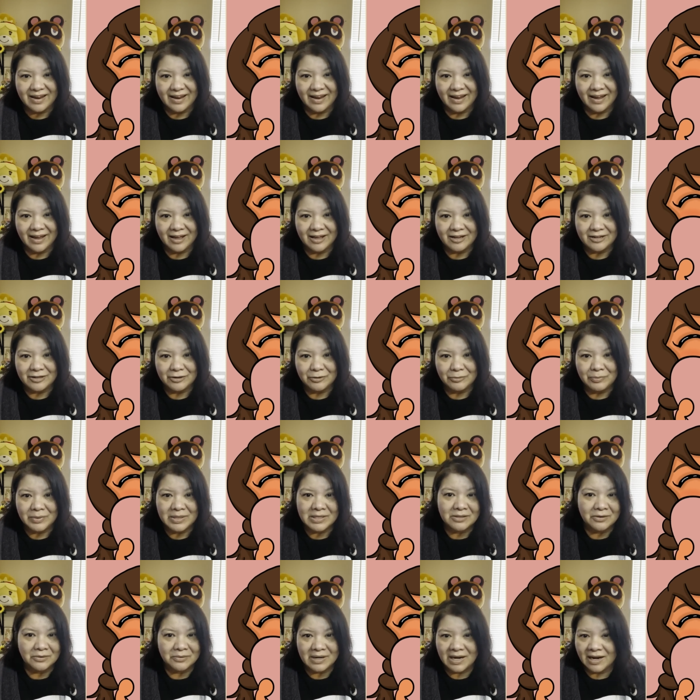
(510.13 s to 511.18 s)
And we
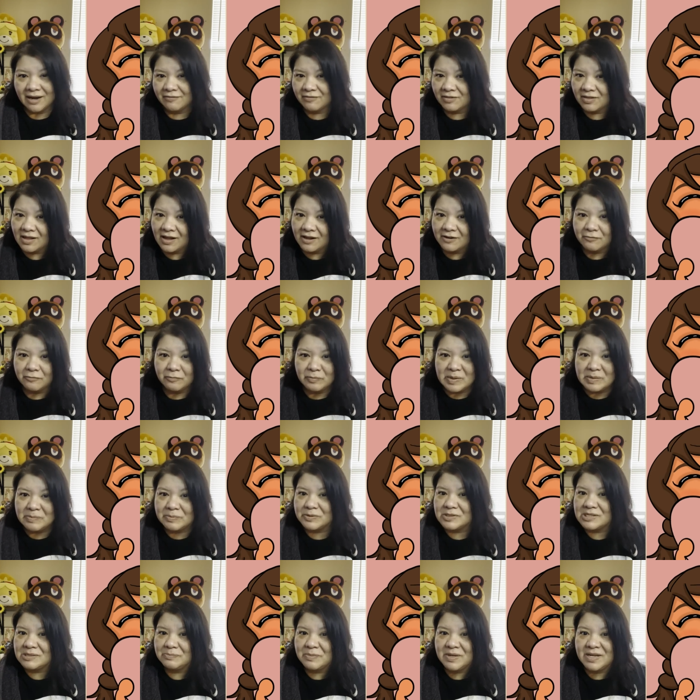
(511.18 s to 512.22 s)
don't have a lot of
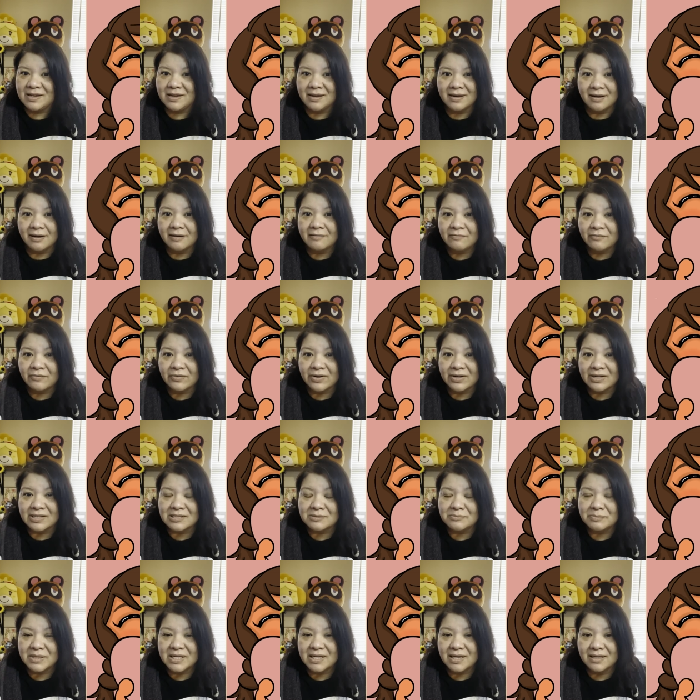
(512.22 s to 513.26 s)
people speaking up for us
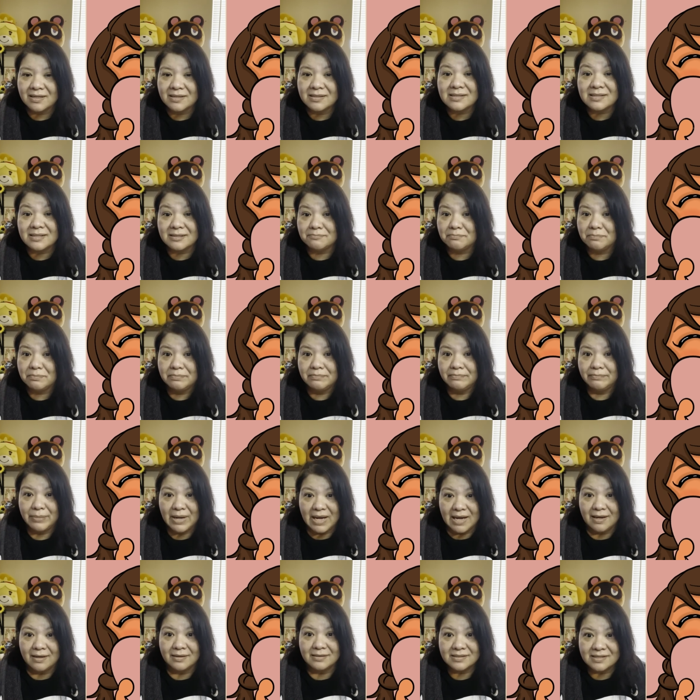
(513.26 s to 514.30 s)
because
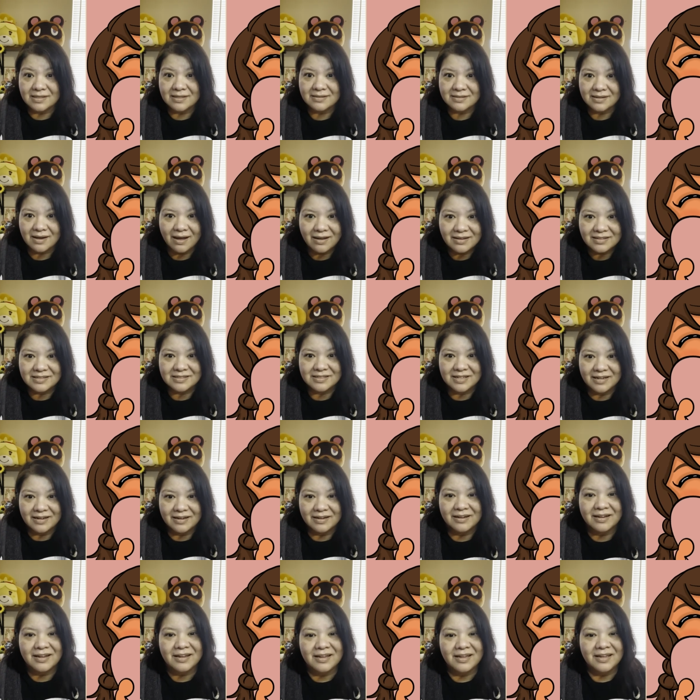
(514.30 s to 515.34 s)
pain's
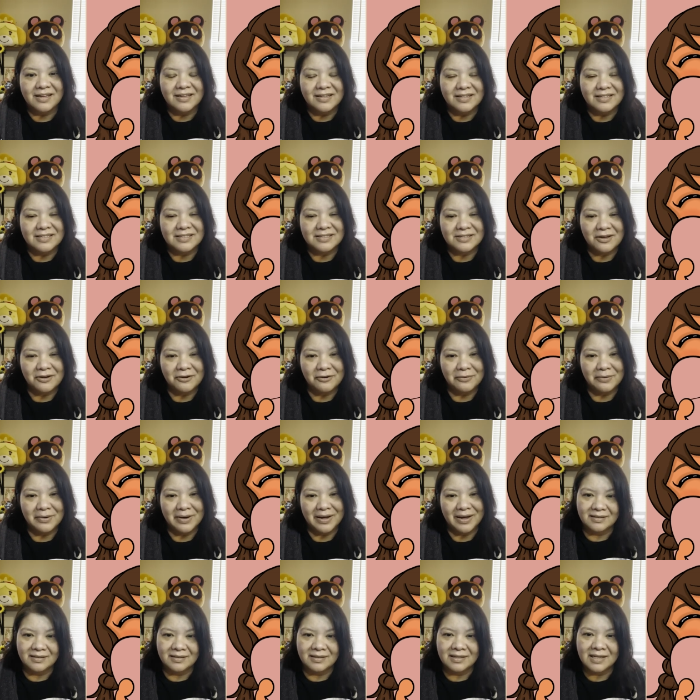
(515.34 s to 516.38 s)
exhausting. So
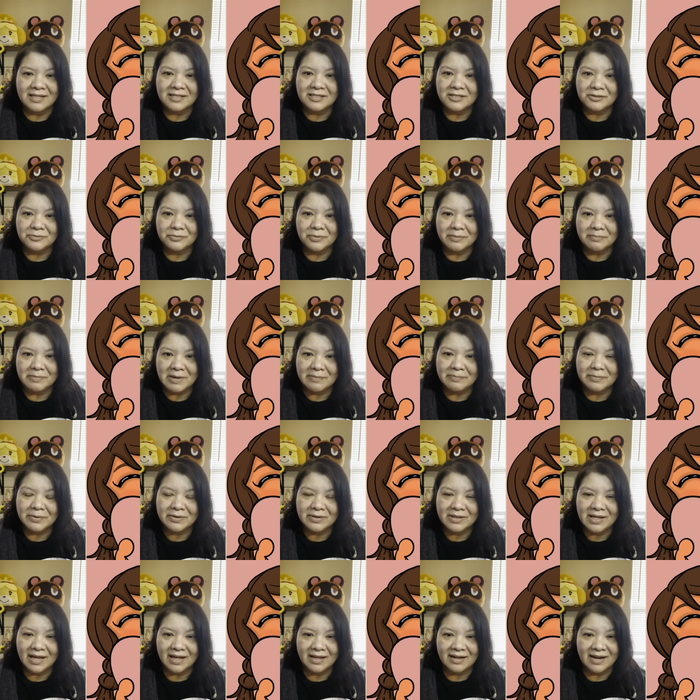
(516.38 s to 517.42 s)
let's
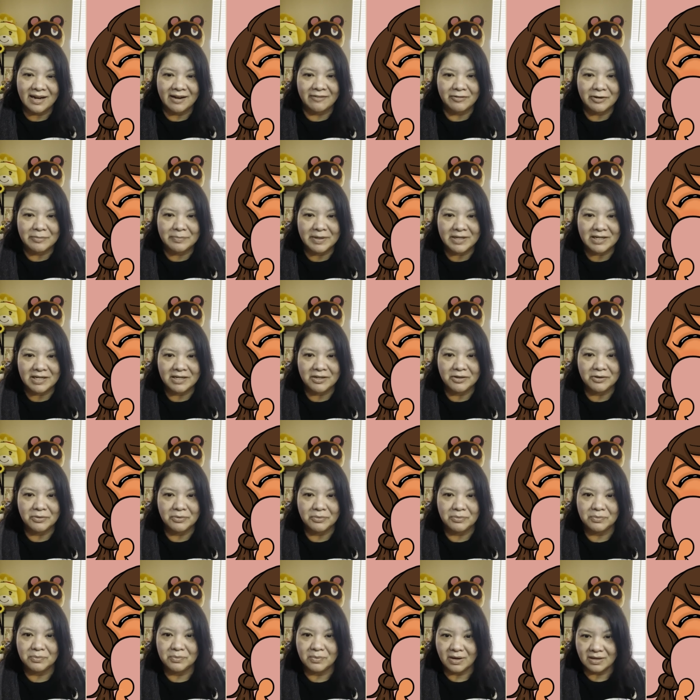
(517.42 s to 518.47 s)
remember that everybody
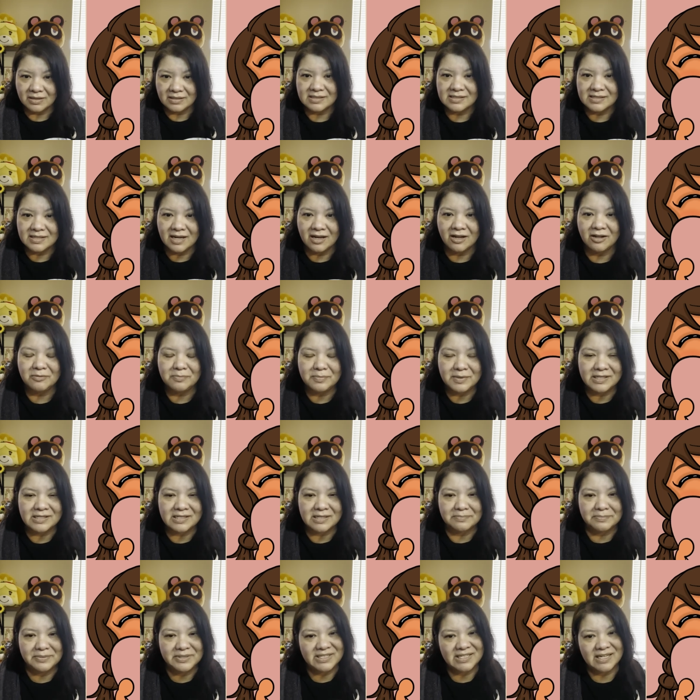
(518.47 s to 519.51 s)
who wants to help is
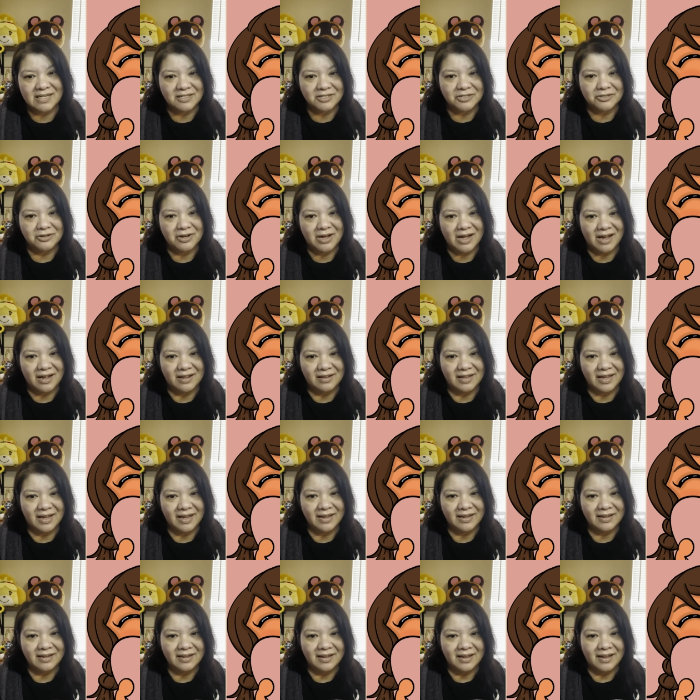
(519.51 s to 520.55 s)
a potential
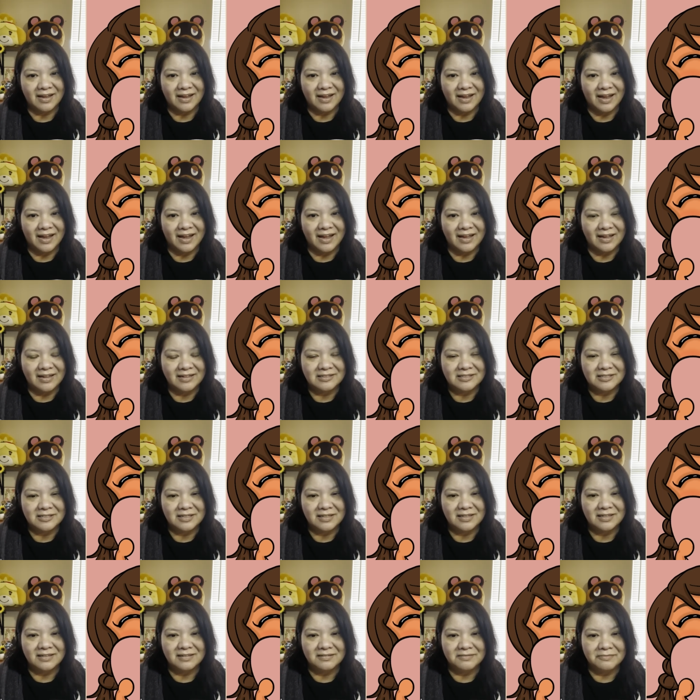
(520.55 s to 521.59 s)
ally and
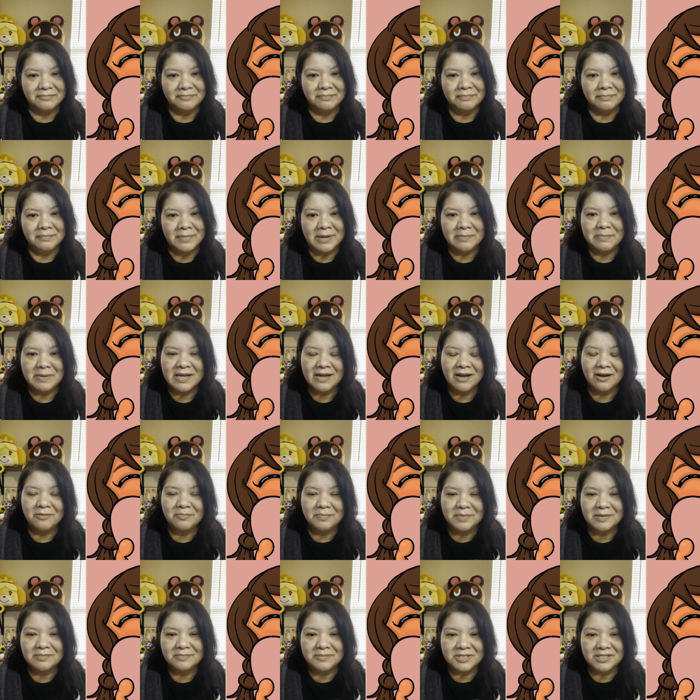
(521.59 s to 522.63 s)
maybe
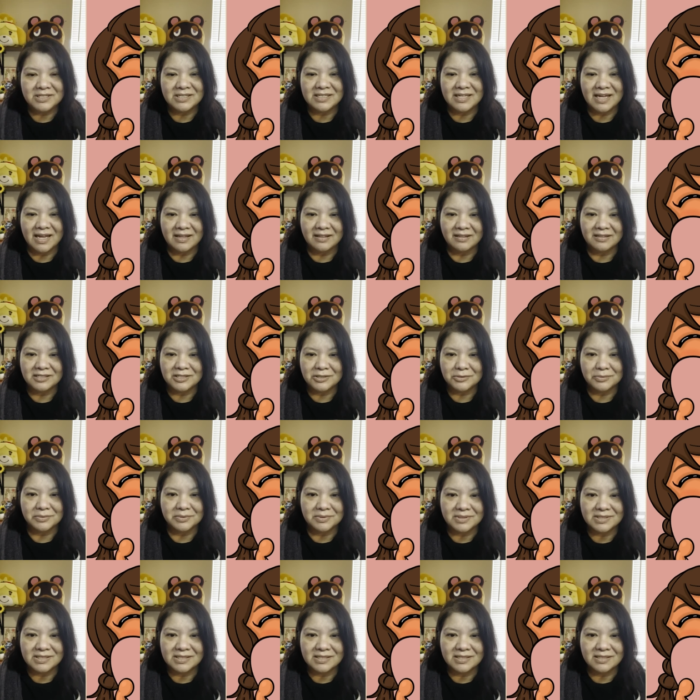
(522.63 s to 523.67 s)
help them just gain the
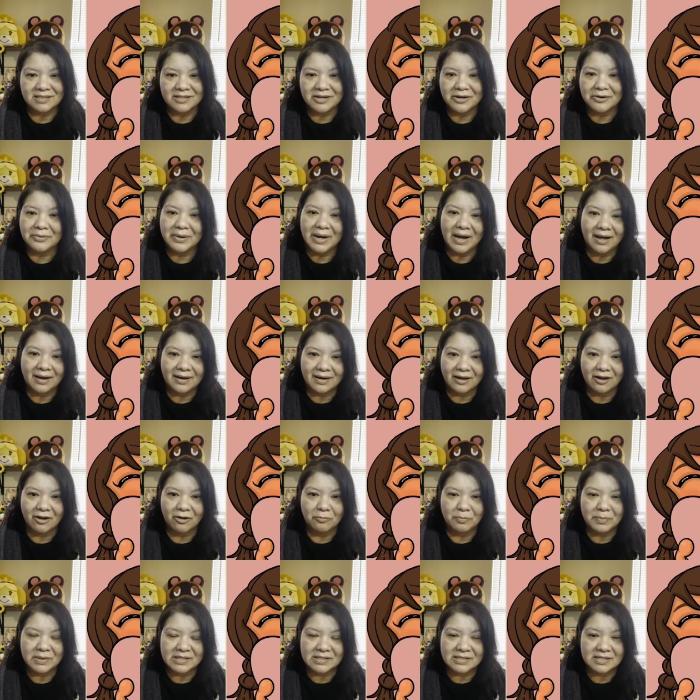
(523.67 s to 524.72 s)
tools to know how to
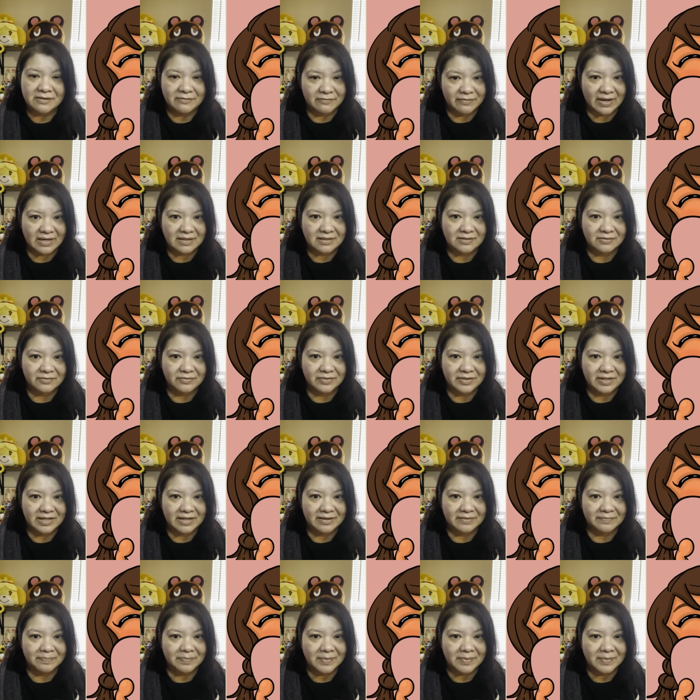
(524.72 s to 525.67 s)
help us effectively.